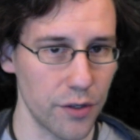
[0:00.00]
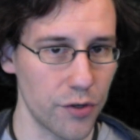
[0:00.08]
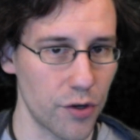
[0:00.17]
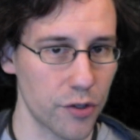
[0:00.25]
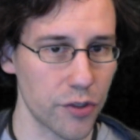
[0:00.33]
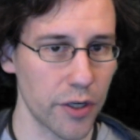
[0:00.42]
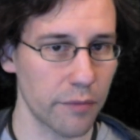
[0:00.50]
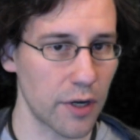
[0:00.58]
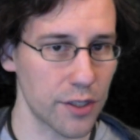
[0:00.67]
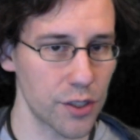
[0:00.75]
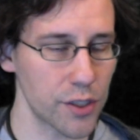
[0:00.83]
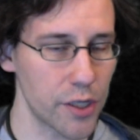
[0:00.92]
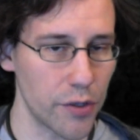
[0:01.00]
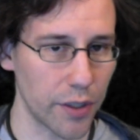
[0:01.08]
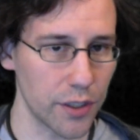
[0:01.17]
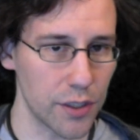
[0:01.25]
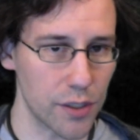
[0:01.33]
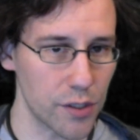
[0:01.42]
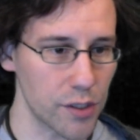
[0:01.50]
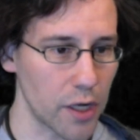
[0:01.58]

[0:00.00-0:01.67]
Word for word: and Nurturing Presence tokens and